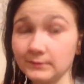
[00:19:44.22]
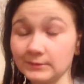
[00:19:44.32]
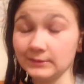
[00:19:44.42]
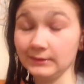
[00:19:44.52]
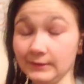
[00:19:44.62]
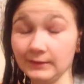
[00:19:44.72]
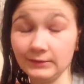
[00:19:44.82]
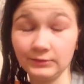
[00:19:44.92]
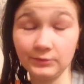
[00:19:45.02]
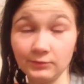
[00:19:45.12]
so yeah,
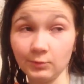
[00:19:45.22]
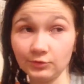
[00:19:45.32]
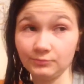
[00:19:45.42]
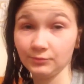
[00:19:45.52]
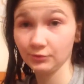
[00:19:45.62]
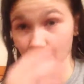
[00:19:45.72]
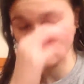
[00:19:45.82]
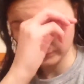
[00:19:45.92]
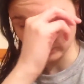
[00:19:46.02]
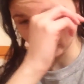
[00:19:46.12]
I just got to watch some
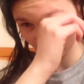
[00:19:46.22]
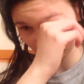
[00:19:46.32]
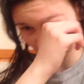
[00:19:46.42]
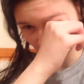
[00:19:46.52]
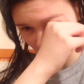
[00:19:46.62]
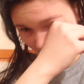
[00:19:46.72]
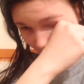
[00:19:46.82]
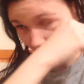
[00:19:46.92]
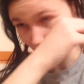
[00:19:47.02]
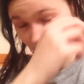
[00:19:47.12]
YouTube videos,
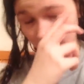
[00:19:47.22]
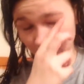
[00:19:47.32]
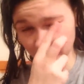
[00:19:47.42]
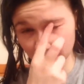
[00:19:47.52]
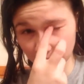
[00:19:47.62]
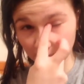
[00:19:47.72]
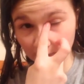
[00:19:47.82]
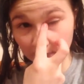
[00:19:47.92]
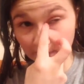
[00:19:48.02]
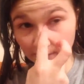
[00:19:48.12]
and what I heard,
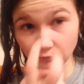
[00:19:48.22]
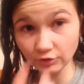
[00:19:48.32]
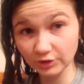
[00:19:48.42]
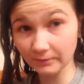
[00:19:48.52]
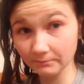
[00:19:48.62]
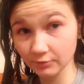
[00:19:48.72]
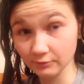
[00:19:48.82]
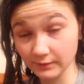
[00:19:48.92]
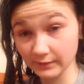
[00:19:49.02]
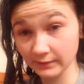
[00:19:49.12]
I haven't got
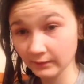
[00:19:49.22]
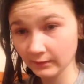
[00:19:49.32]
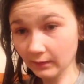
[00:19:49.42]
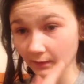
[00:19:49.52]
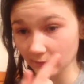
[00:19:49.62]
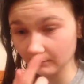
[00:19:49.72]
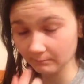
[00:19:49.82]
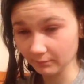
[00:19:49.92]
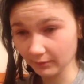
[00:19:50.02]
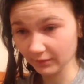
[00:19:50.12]
shampoo in it,
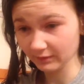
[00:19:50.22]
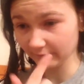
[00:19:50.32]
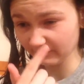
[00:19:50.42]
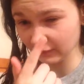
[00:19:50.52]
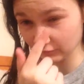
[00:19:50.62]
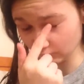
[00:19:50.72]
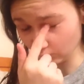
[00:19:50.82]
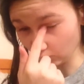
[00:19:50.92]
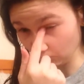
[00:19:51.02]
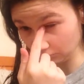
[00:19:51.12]
but I think I flicked
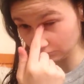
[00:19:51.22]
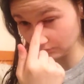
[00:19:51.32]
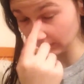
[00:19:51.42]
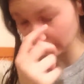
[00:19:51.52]
some water in